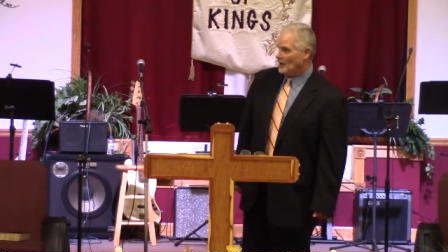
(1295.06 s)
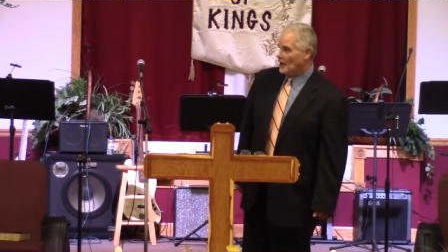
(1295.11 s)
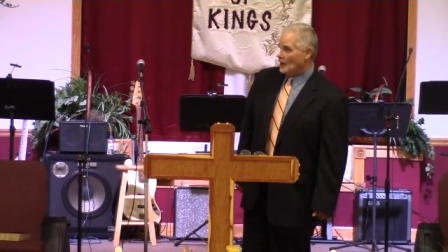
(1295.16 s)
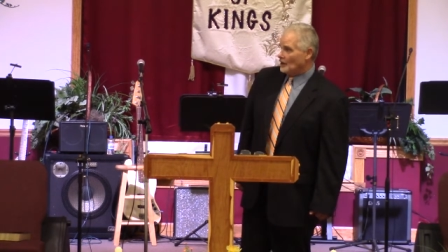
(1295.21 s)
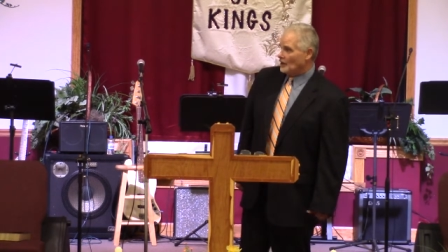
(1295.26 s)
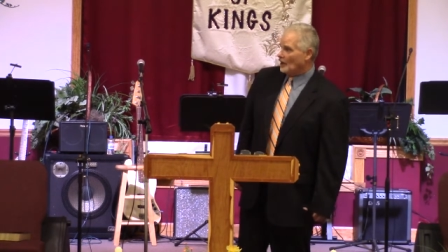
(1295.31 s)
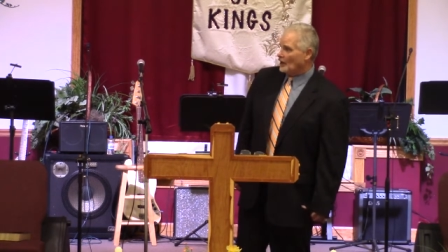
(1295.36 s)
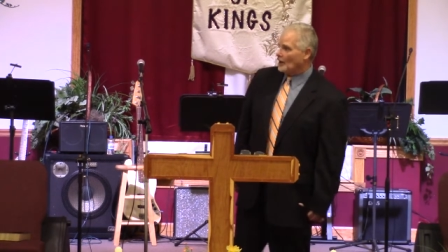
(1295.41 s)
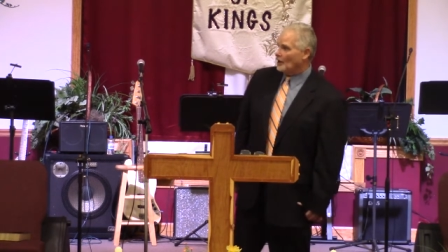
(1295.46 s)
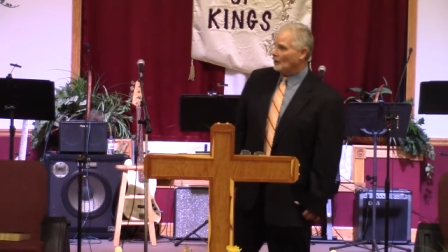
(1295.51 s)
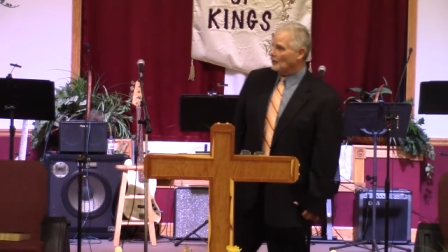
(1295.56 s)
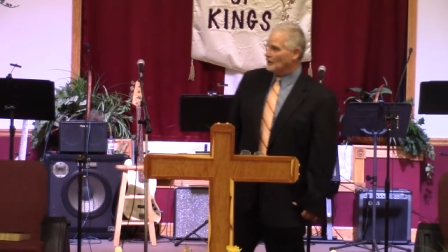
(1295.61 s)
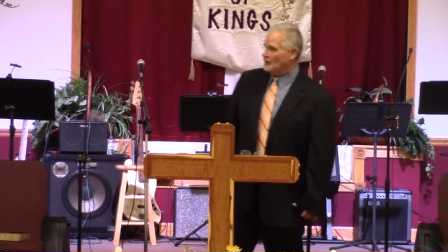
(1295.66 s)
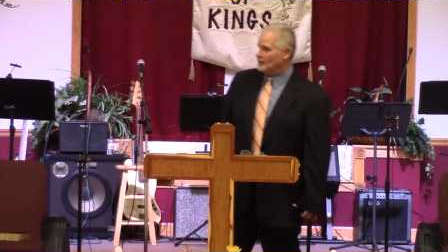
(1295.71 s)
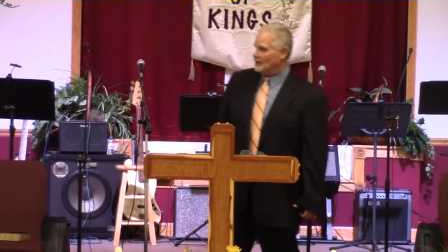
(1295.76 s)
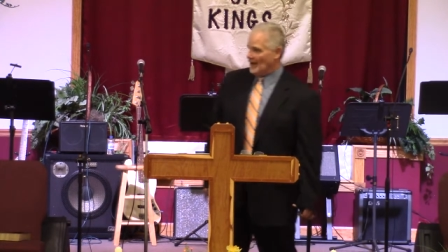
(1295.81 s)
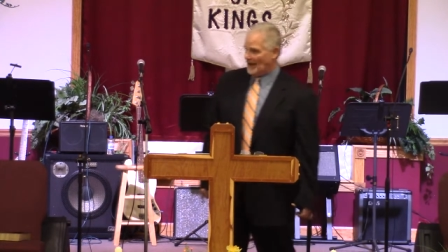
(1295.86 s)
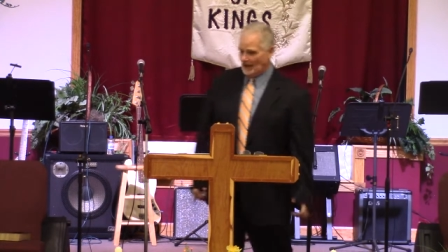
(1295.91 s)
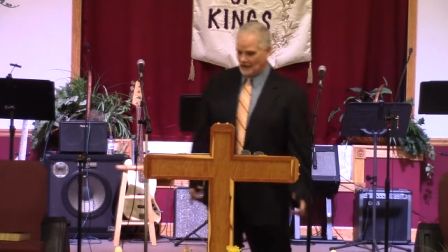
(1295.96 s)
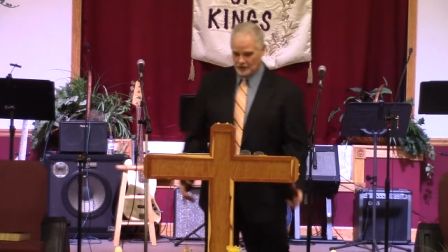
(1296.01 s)
Not
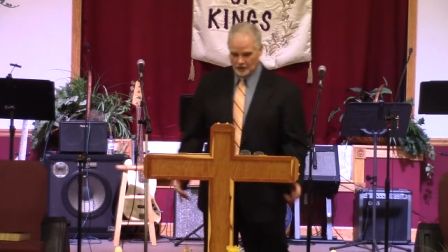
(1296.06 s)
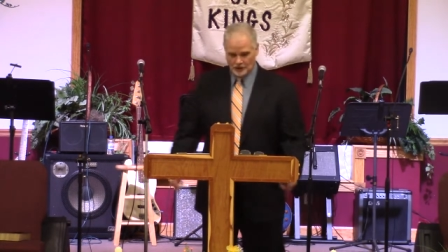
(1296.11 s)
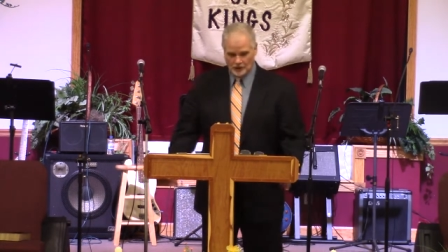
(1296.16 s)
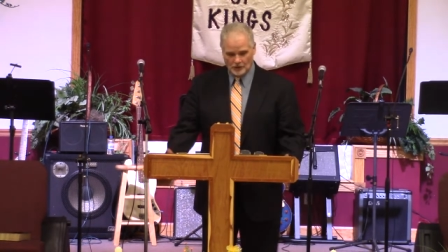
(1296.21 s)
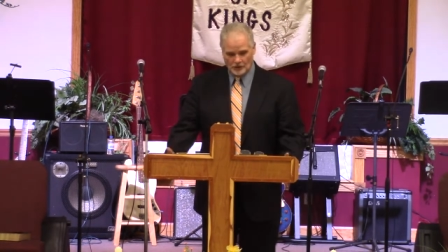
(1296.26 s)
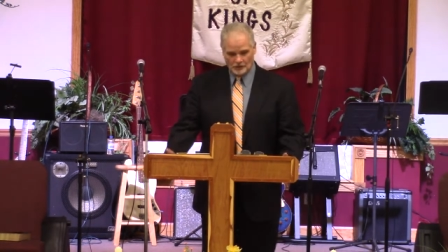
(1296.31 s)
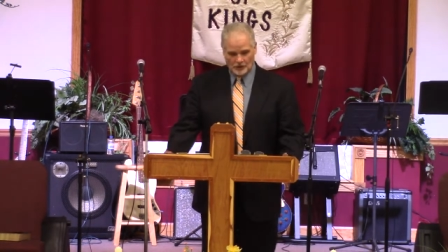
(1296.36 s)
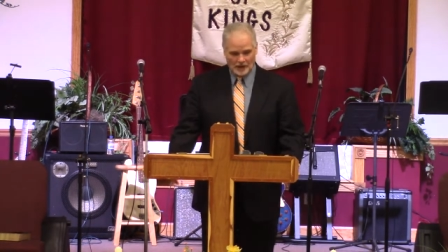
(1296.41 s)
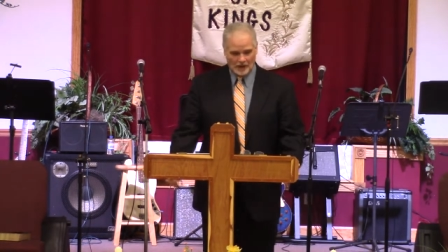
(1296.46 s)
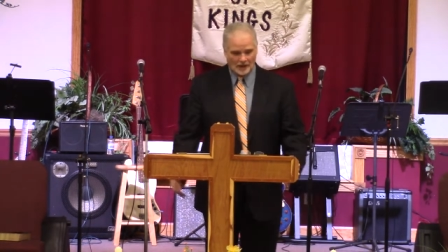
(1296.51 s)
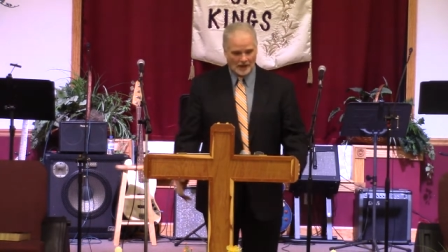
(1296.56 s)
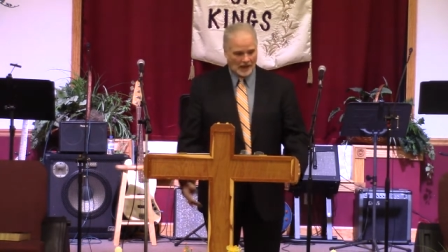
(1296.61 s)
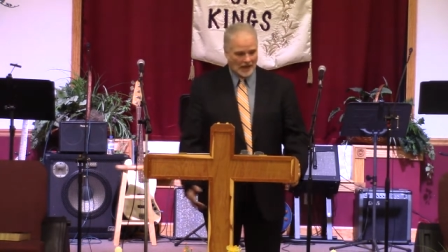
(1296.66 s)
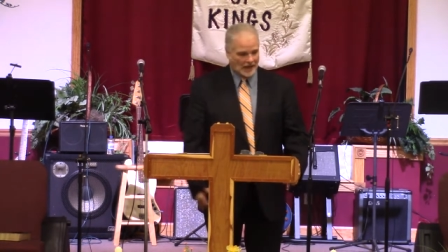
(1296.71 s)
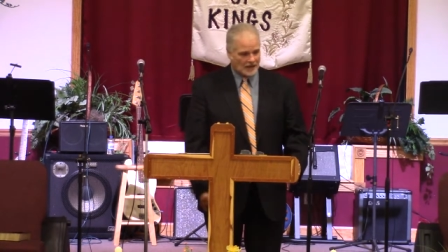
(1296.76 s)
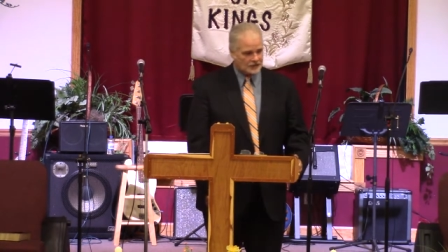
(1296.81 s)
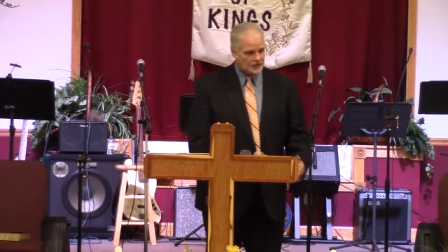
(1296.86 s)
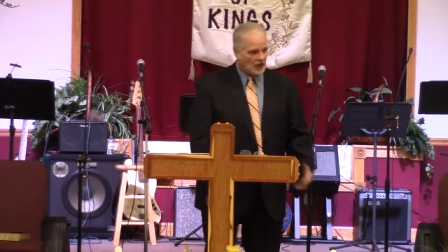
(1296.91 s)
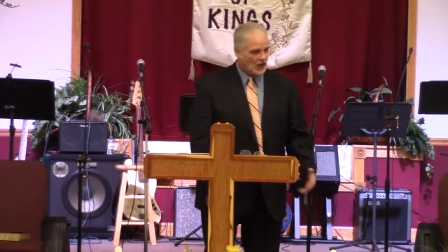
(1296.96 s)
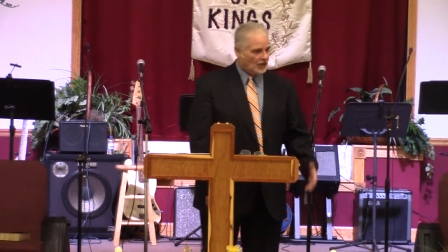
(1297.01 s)
only that, do you
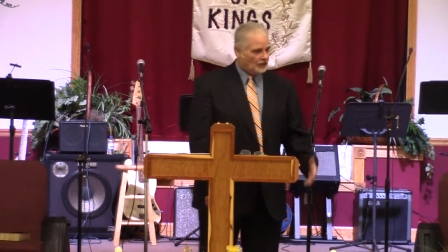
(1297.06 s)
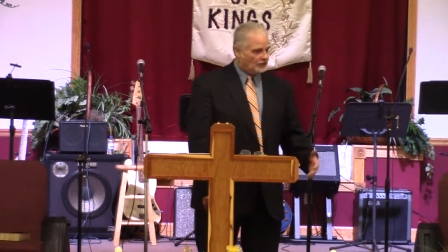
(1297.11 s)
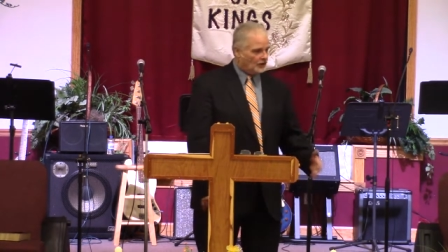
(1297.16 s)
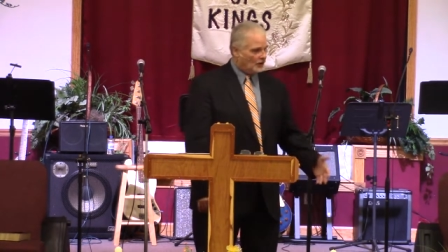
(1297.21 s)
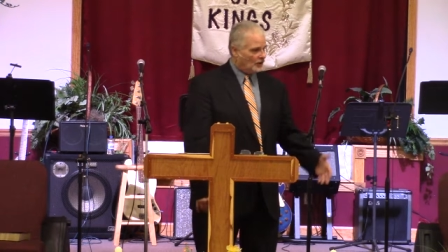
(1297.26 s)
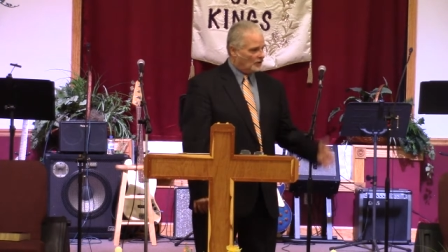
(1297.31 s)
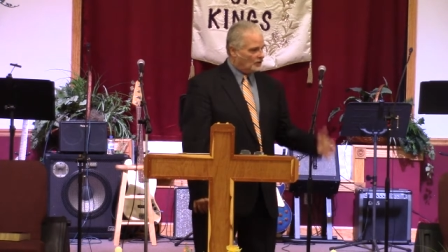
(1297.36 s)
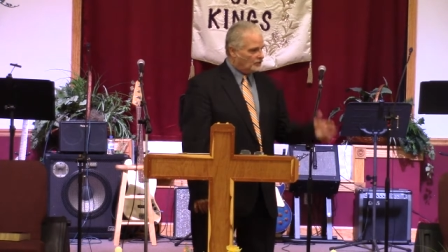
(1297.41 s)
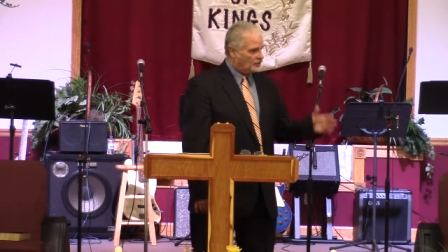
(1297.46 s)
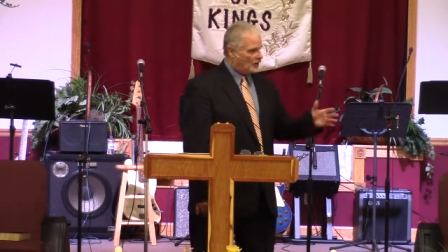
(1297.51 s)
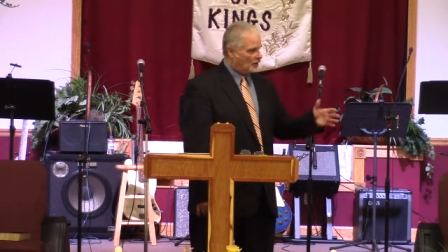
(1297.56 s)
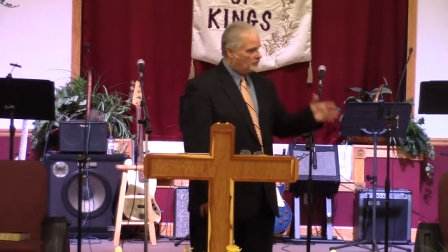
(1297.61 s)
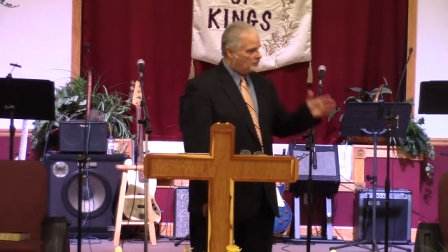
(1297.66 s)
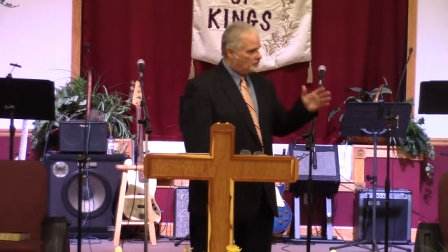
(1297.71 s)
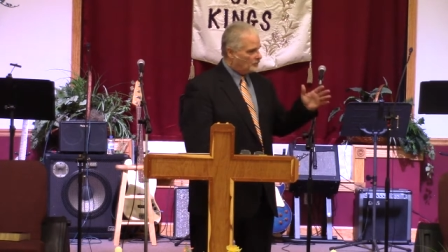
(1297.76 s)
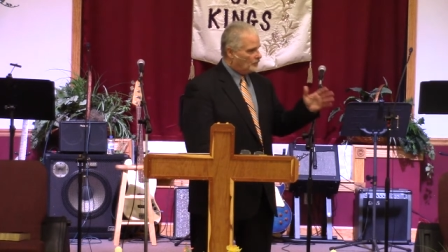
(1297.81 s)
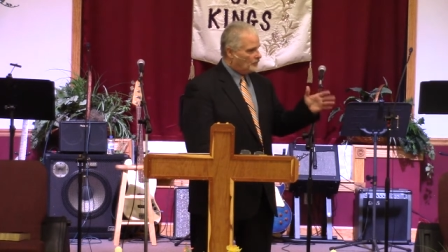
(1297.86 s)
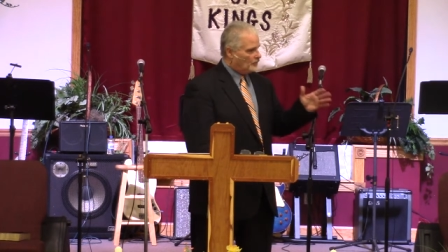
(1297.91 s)
realize there, there,